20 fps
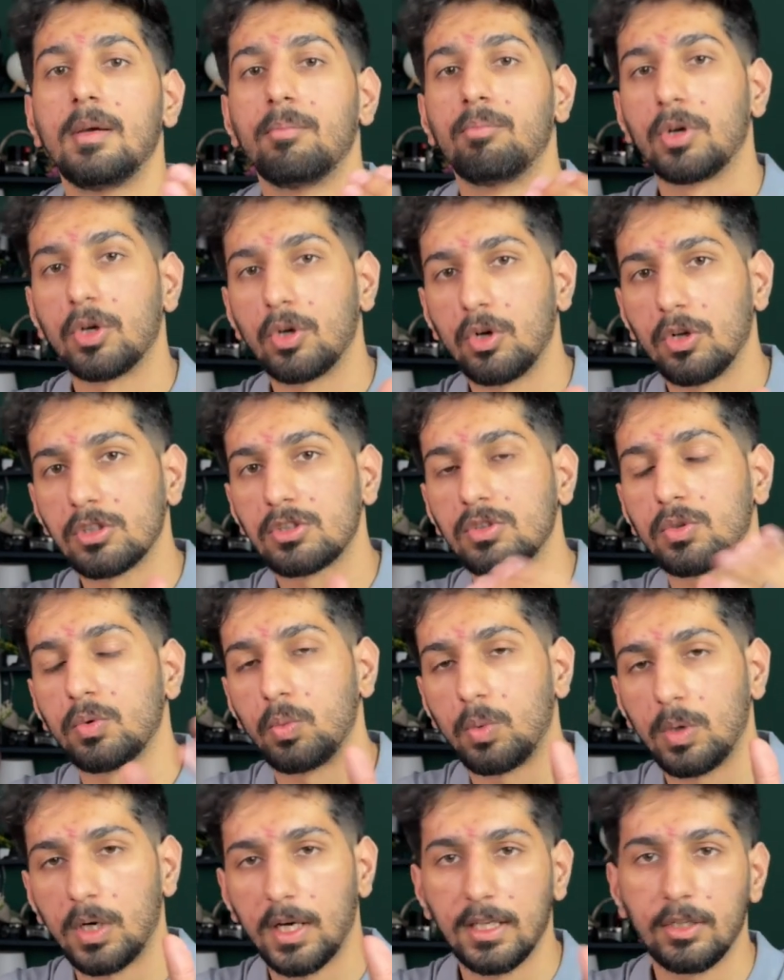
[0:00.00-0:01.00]
But also,
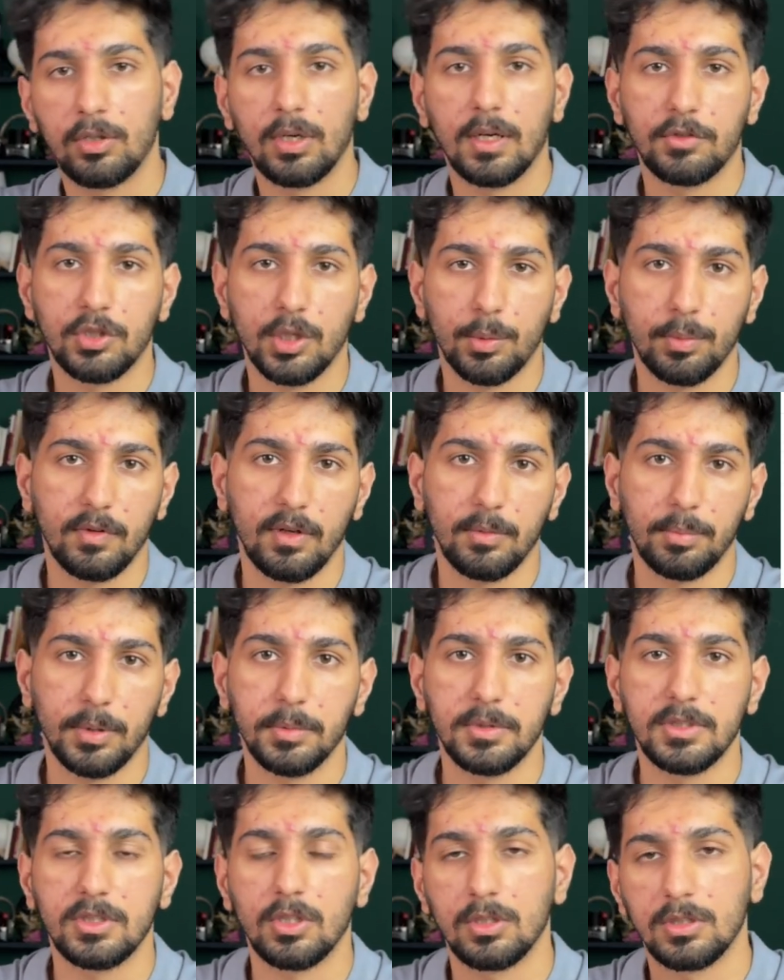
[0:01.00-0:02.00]
while you have Shopify
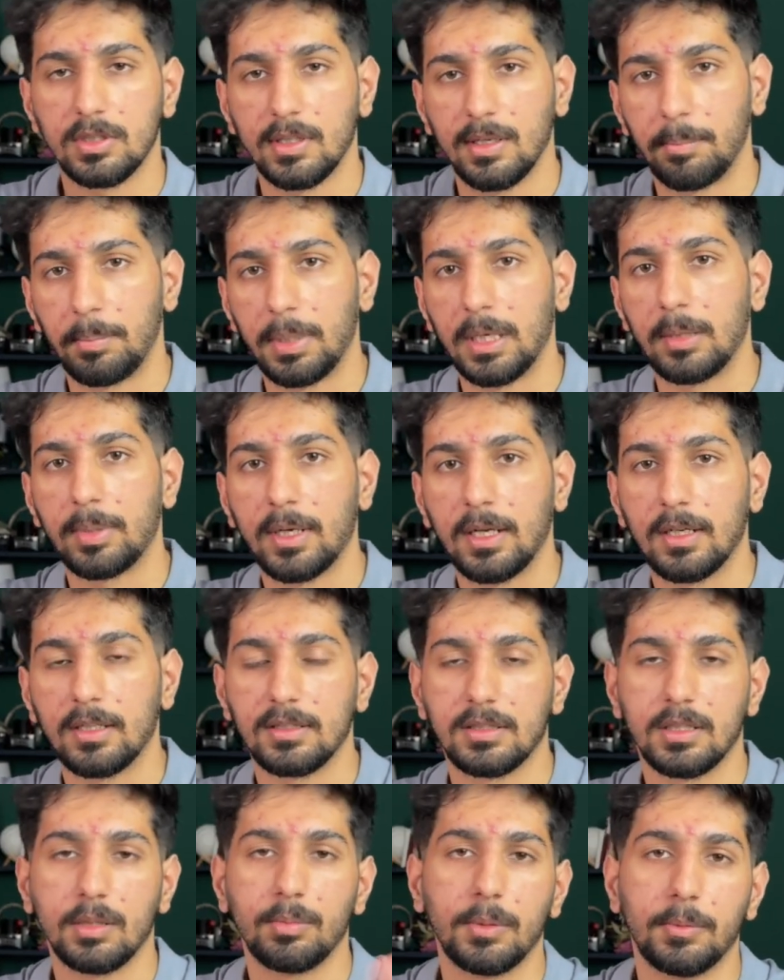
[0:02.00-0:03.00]
payments, also have PayPal,
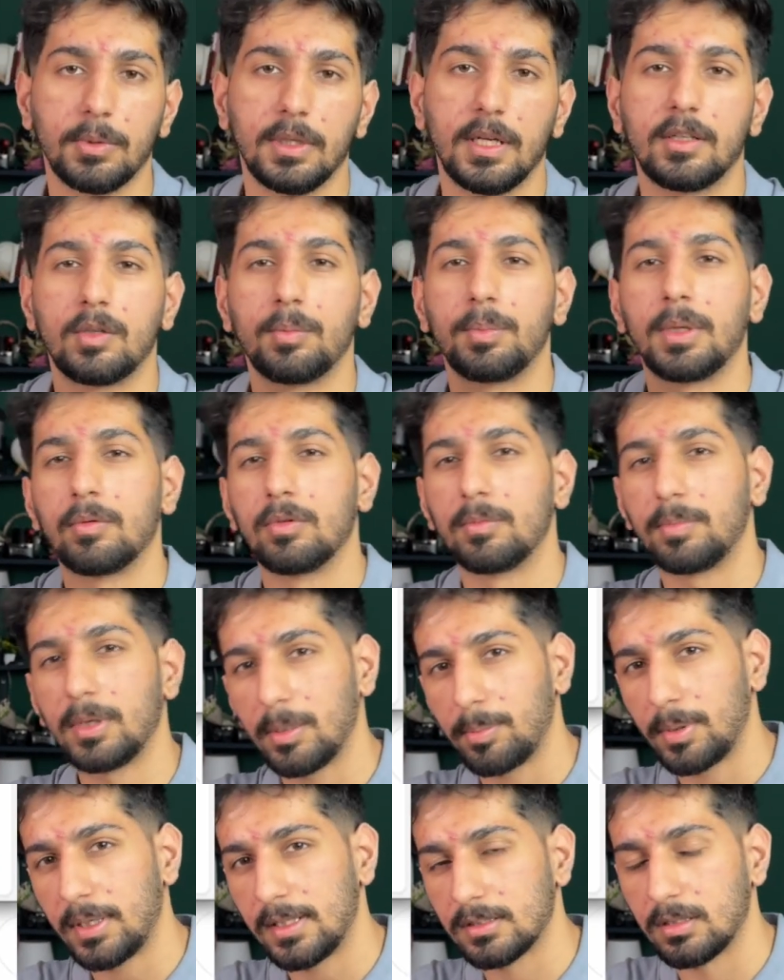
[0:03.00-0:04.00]
because some people like to pay with
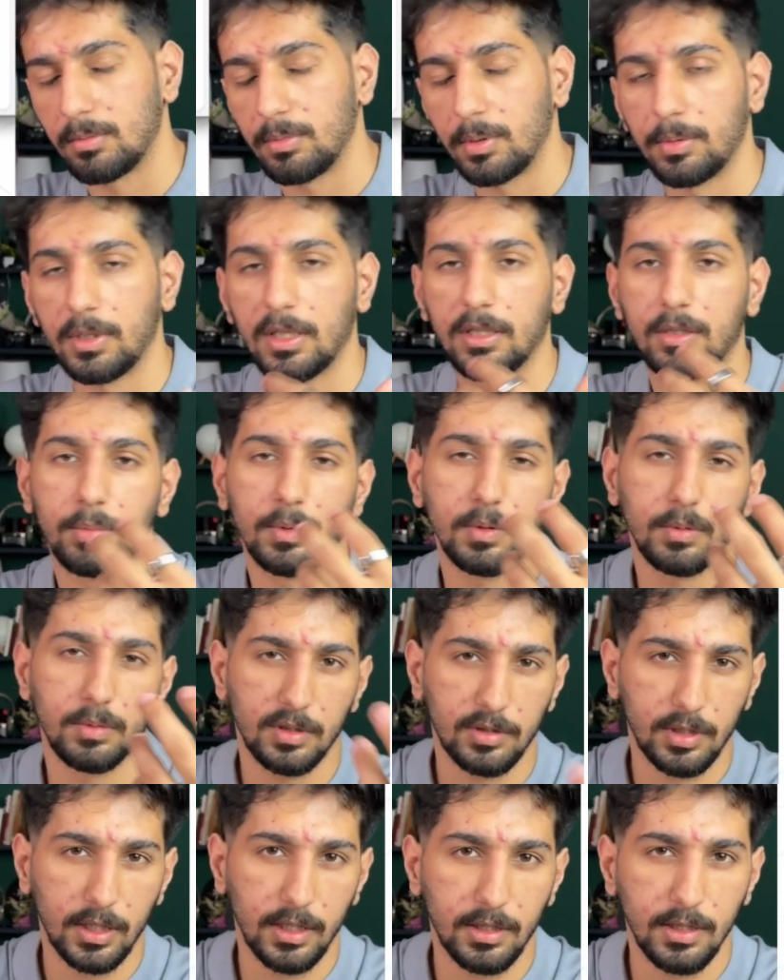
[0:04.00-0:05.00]
PayPal, some people like to pay with
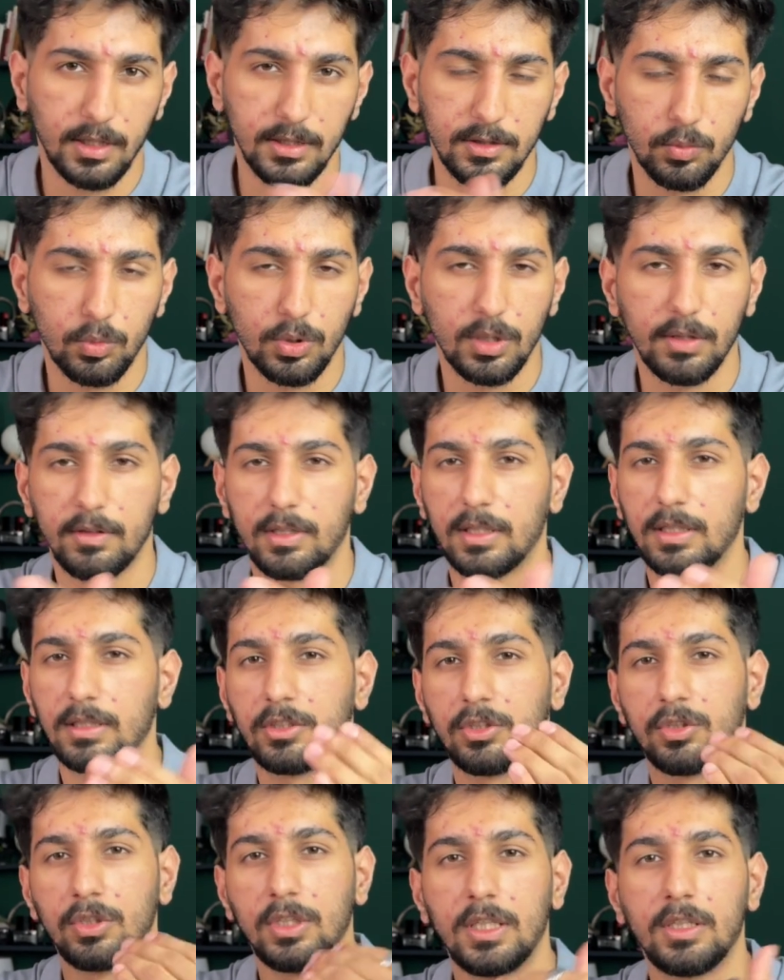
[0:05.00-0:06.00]
credit cards, whatever it
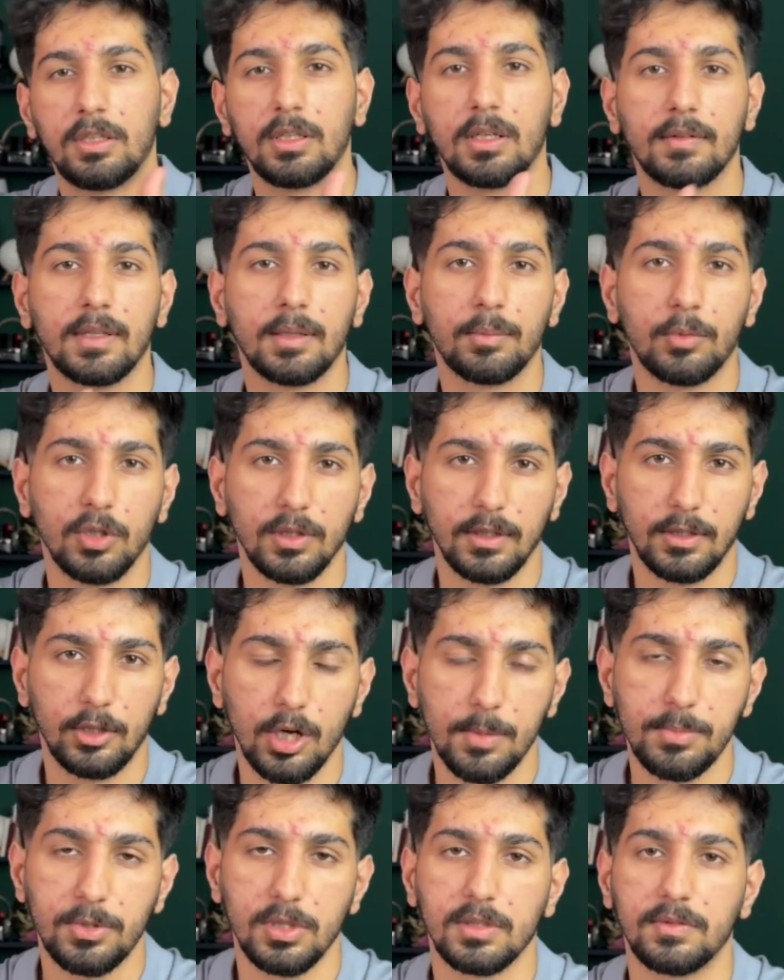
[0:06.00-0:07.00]
is, you need to give them all the
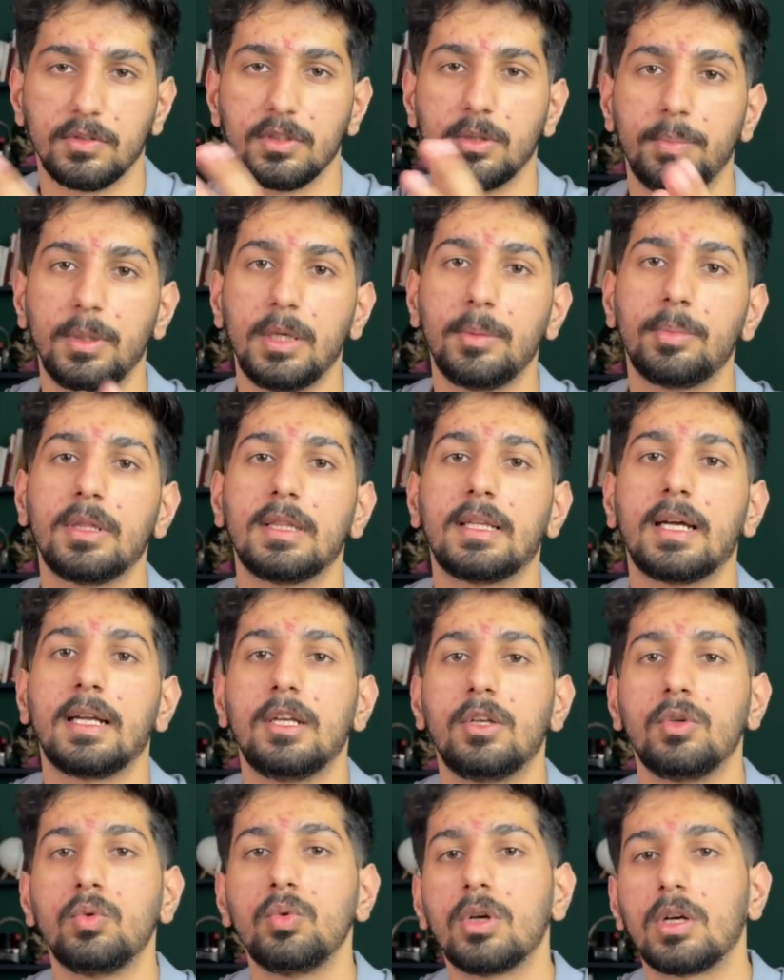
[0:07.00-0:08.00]
options. For the people
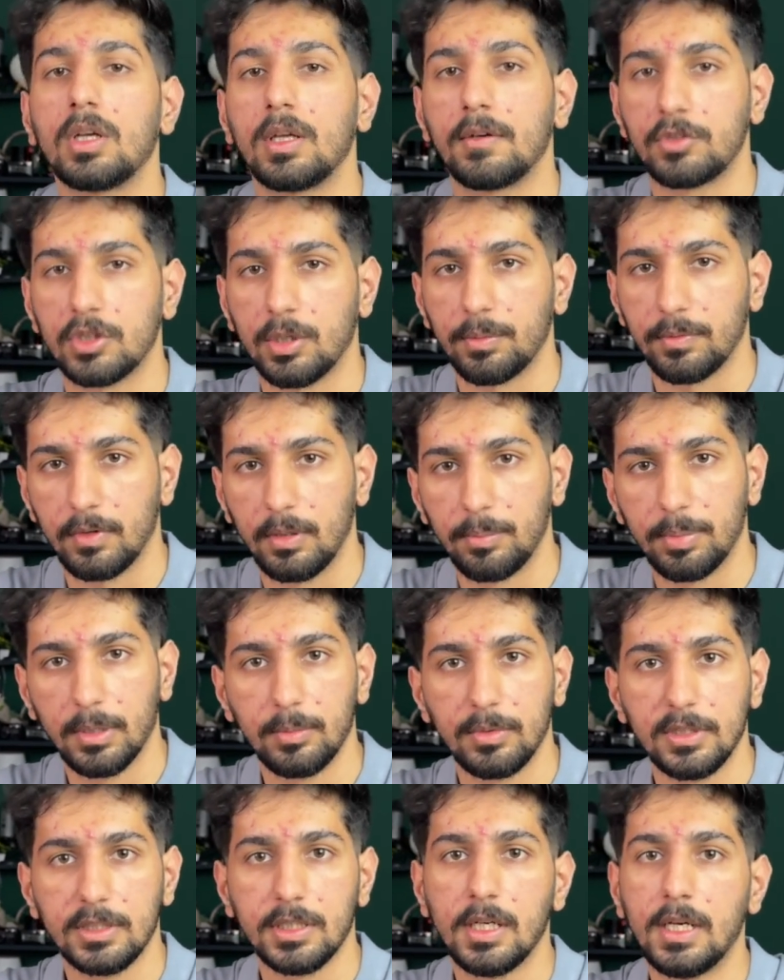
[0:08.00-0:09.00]
that do not have Shopify
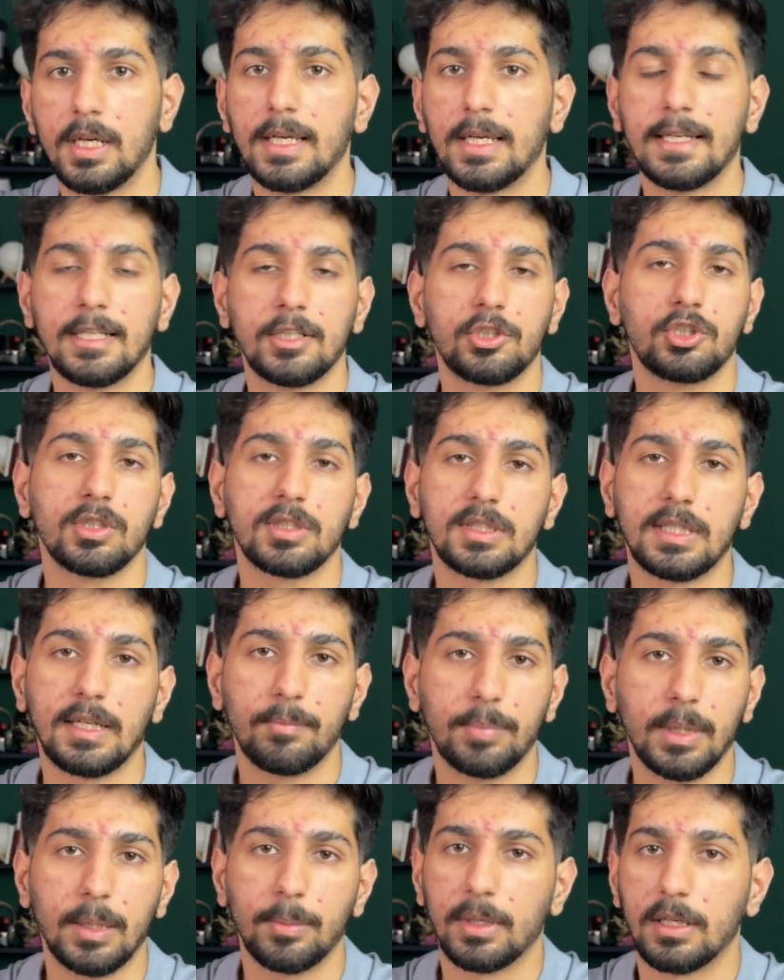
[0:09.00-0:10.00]
payments, just have
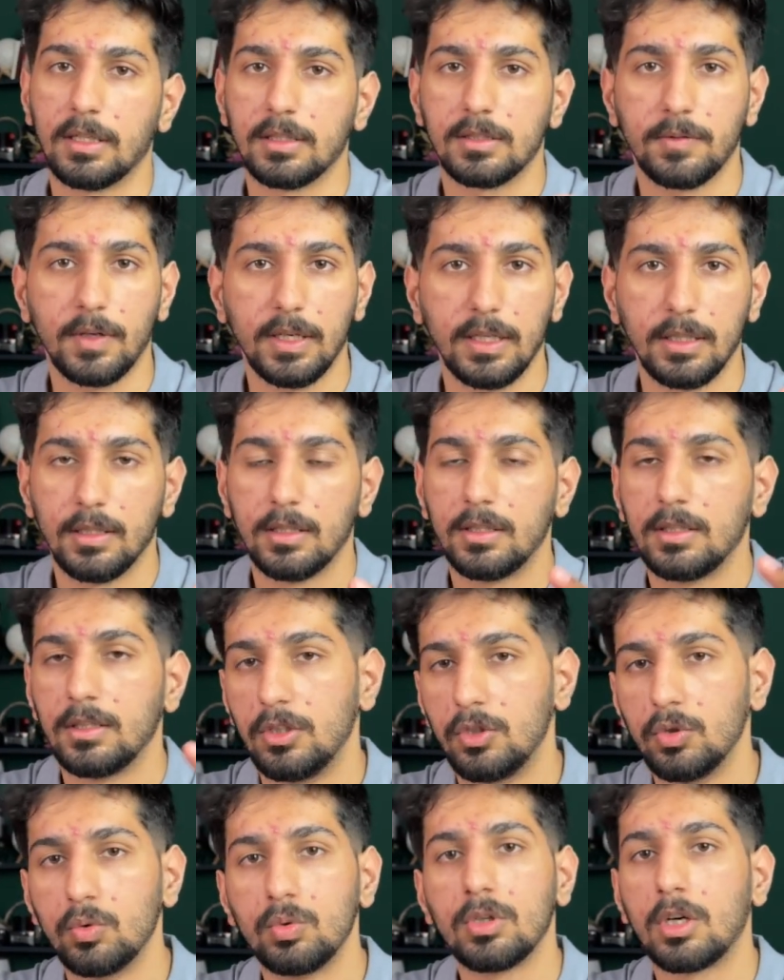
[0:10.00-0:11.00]
PayPal. It's fine.
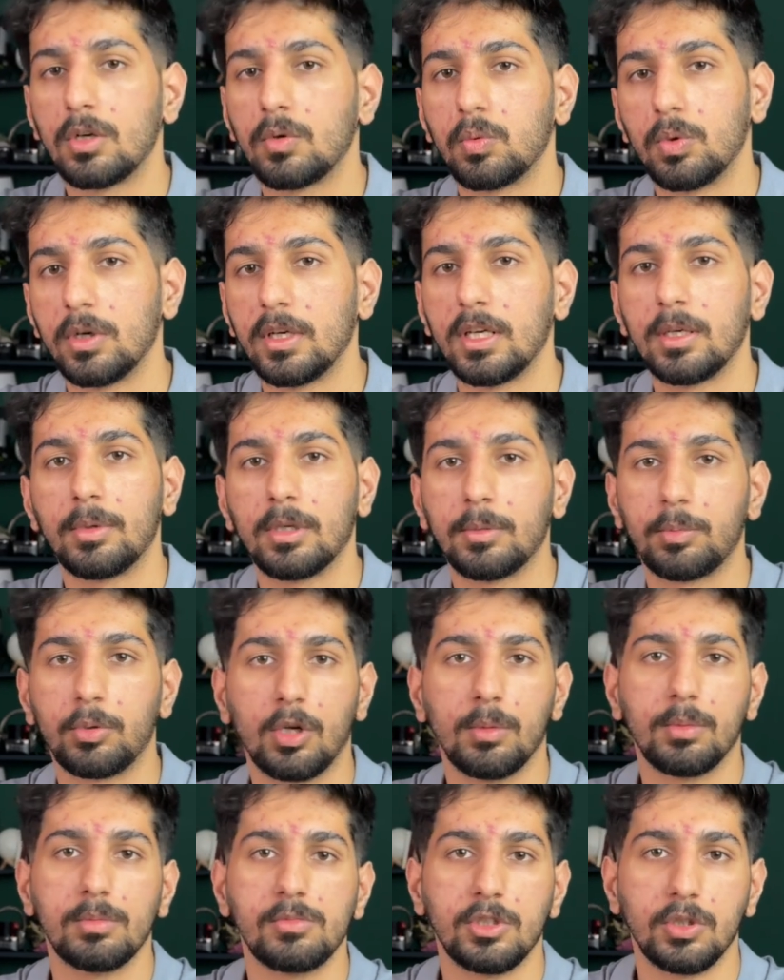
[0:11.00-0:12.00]
Do not worry about
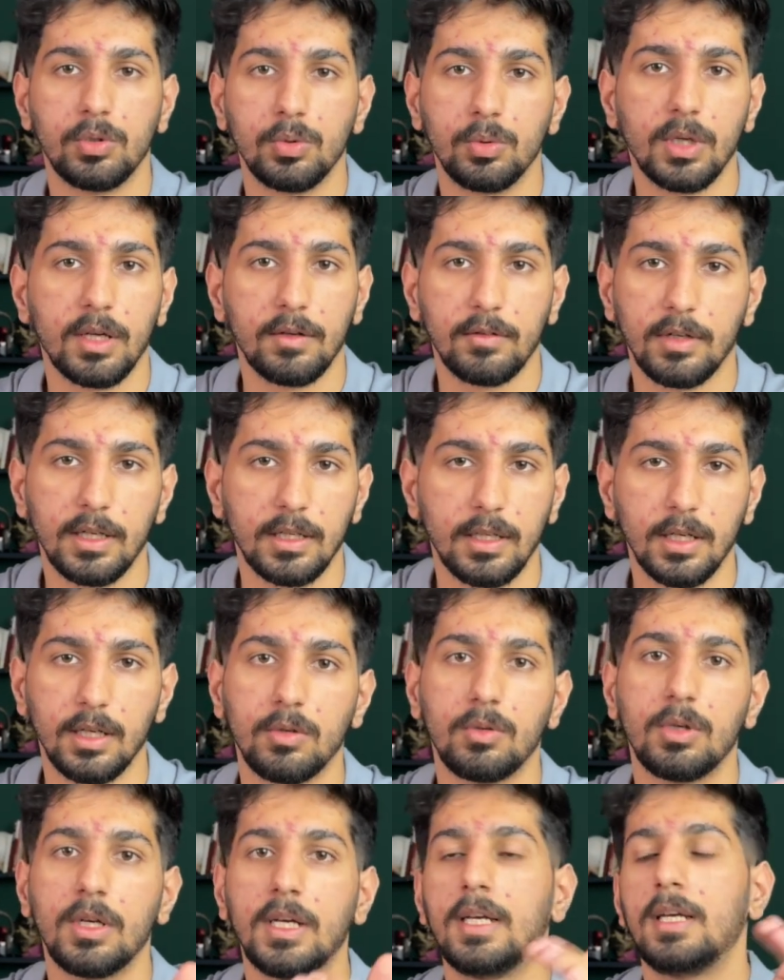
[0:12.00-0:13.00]
problems you don't have right now.